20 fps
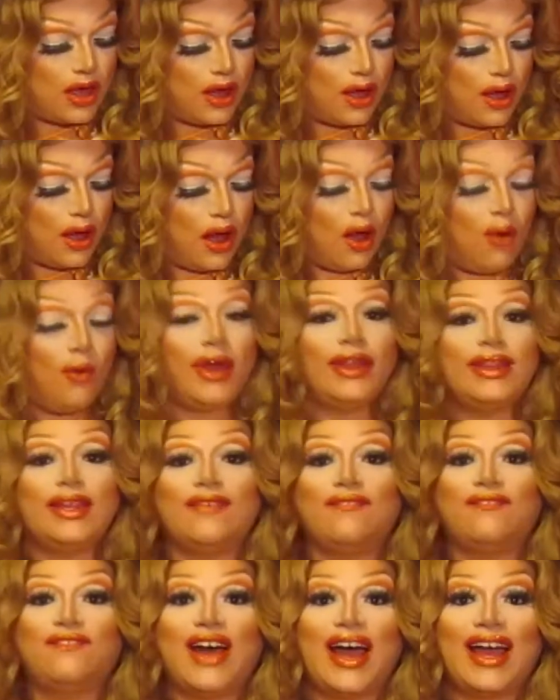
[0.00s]
Oh, and then
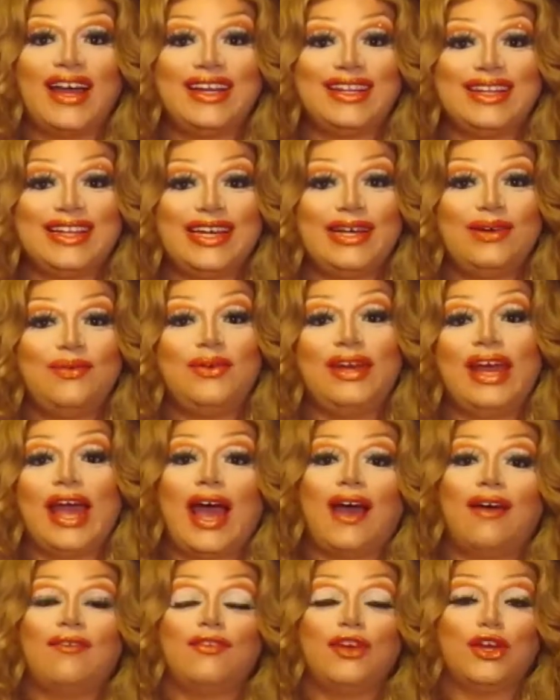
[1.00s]
finally, we
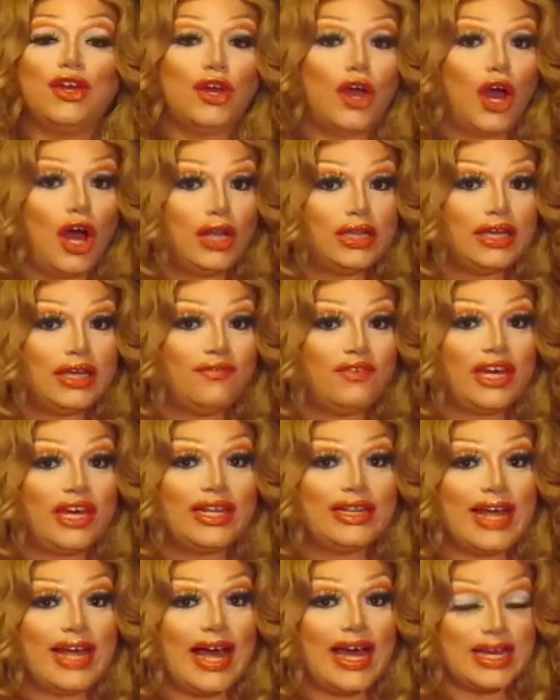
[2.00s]
have Olivia
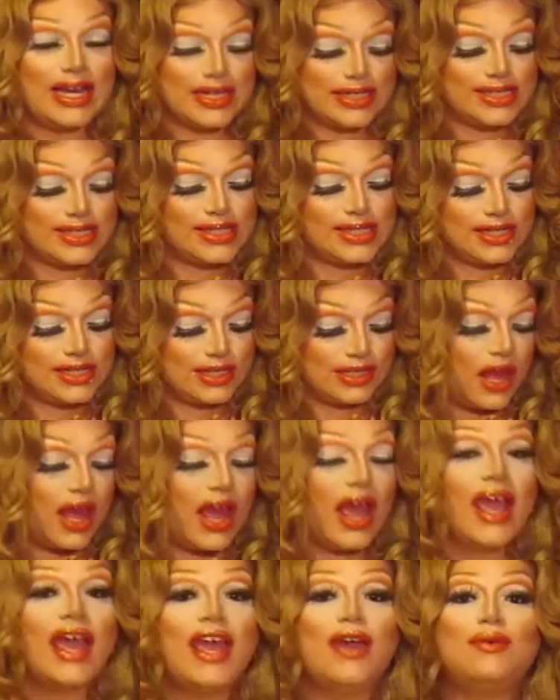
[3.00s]
Lux.
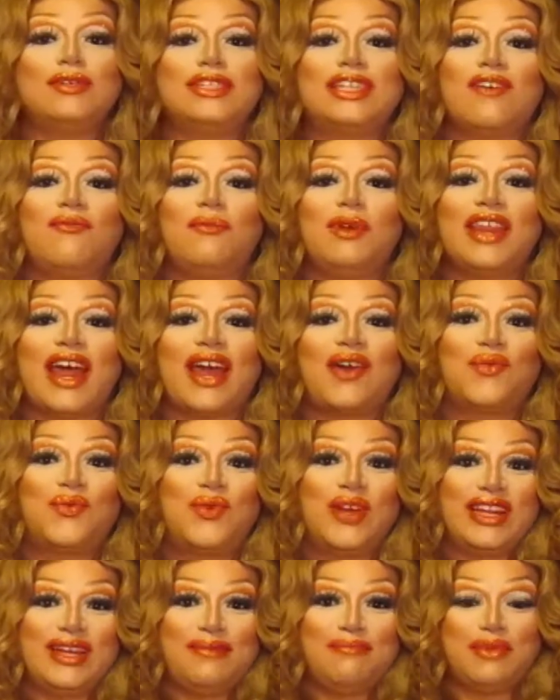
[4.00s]
It was giving me like
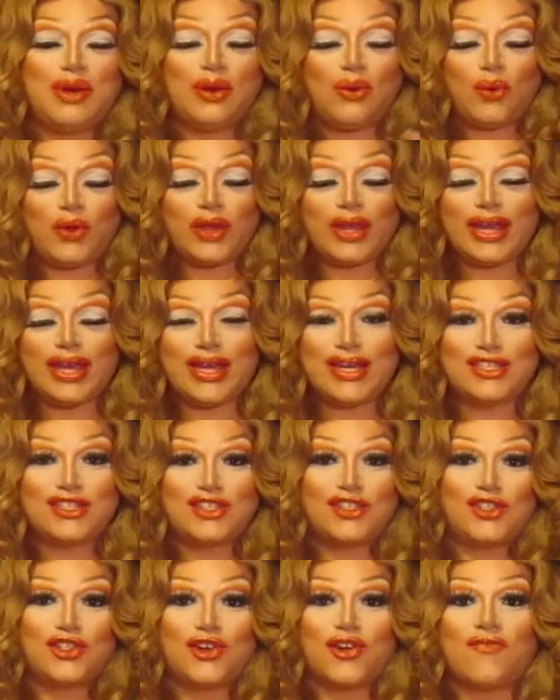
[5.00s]
really Middle
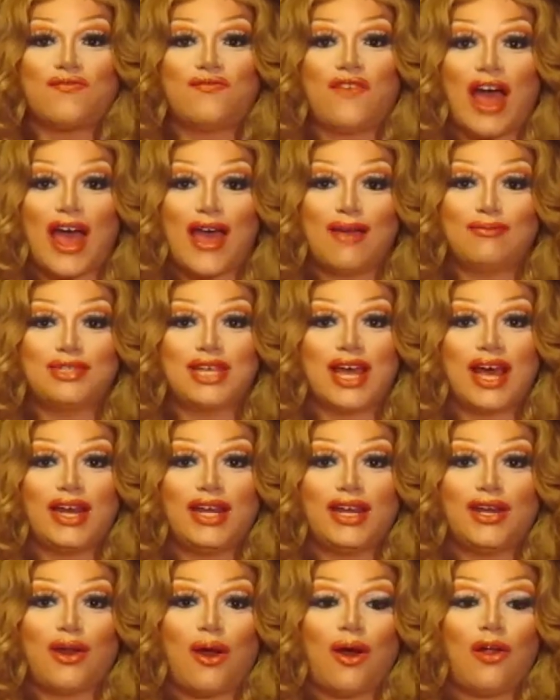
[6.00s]
Eastern vibes, honey,
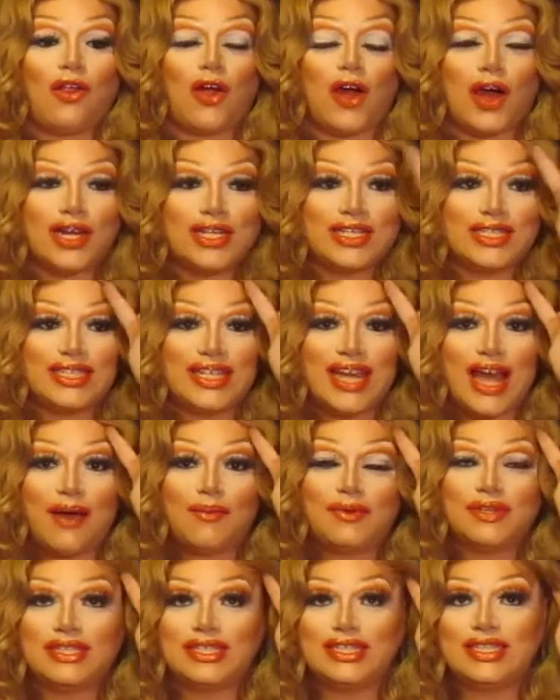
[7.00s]
in all honesty. I
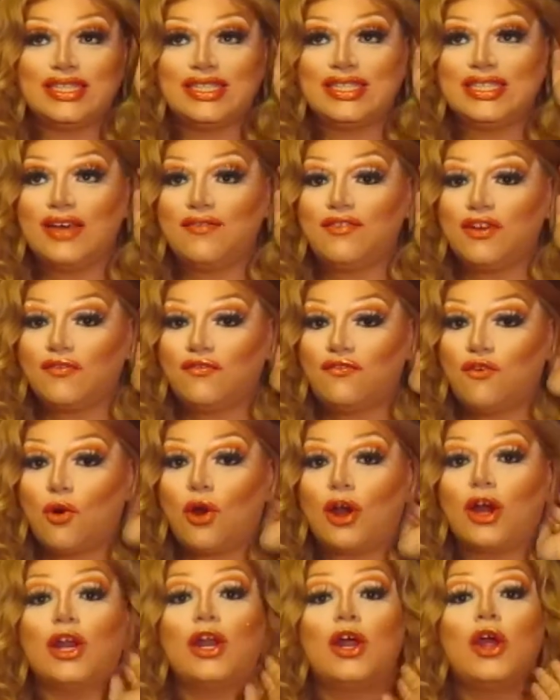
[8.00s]
was living for
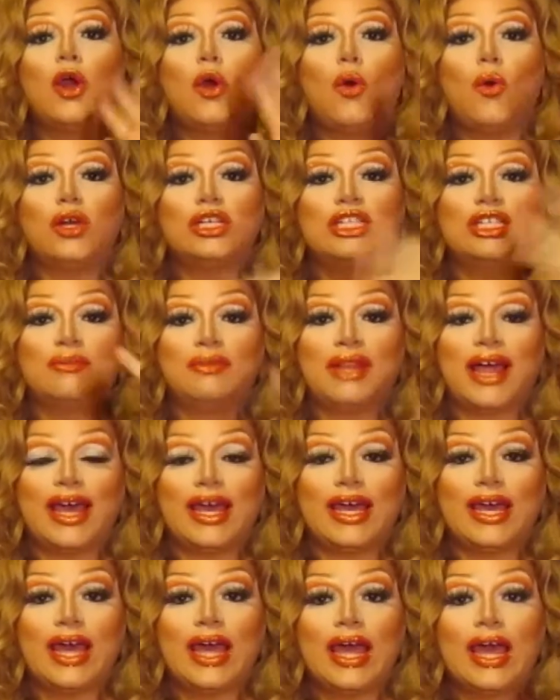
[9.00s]
it. Or some like
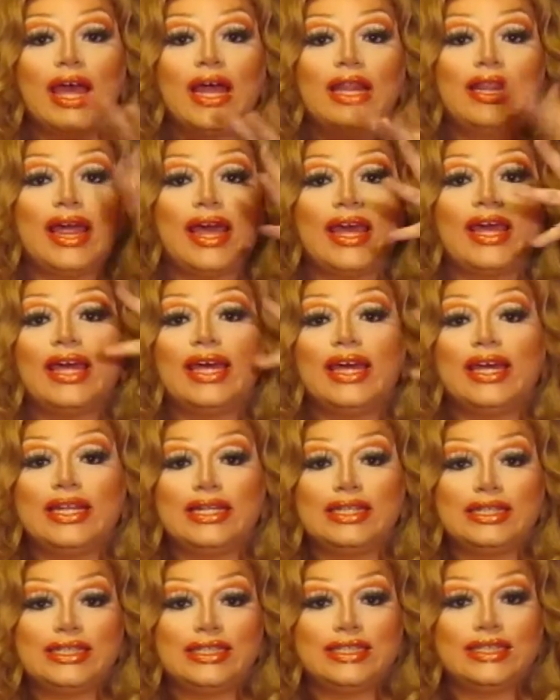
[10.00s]

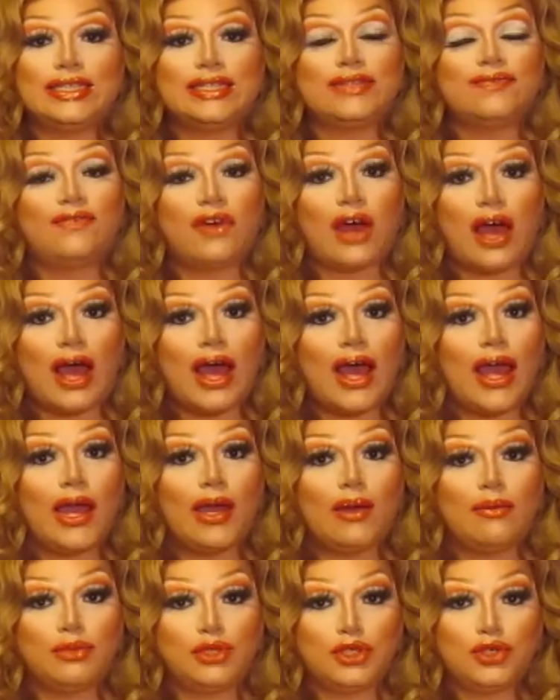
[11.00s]
Indian
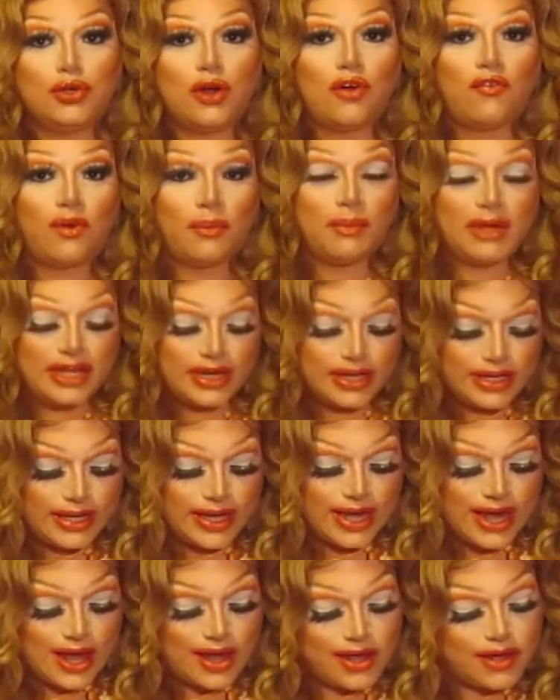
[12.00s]
vibes, you know, from
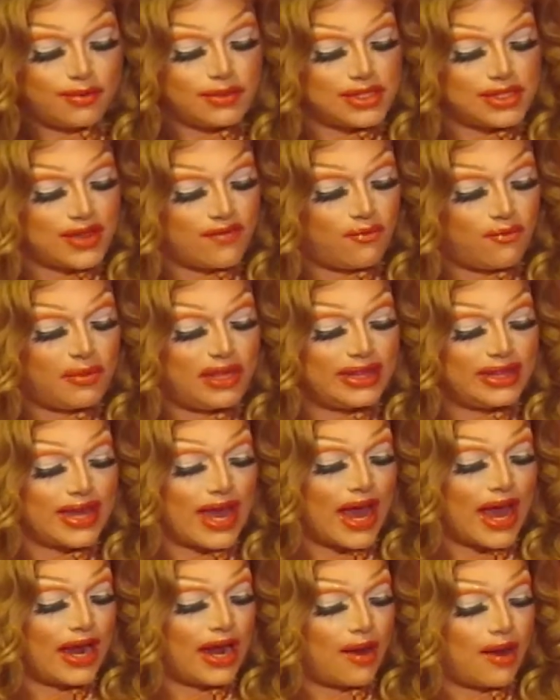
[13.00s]
India. It was giving me
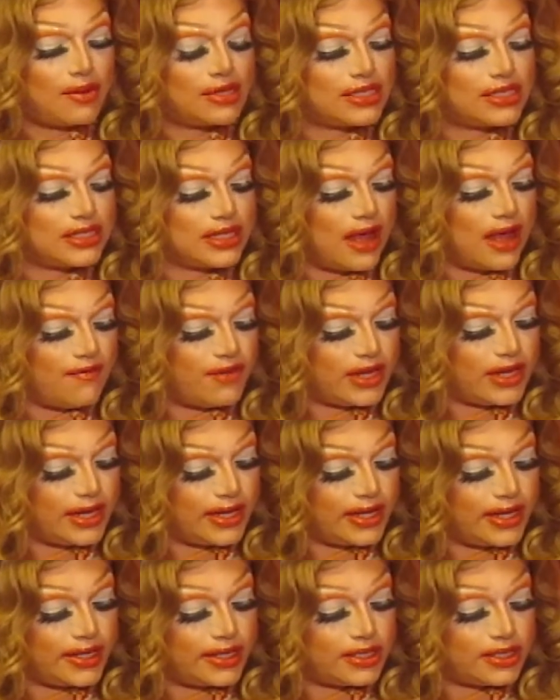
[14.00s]
that. I was loving
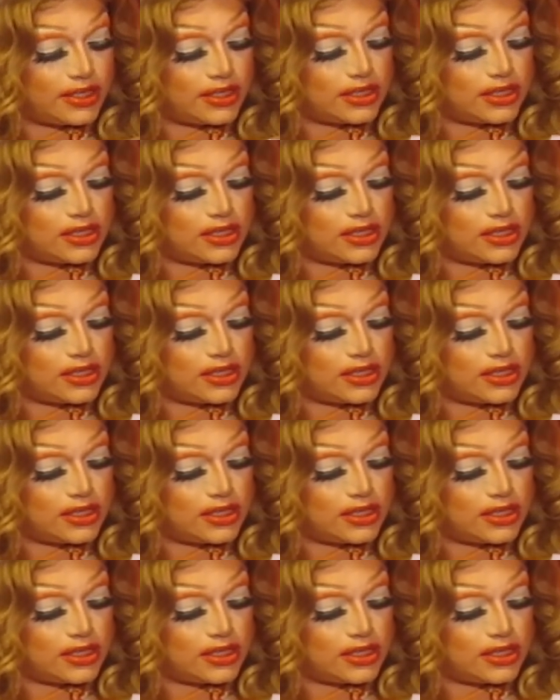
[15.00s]
it.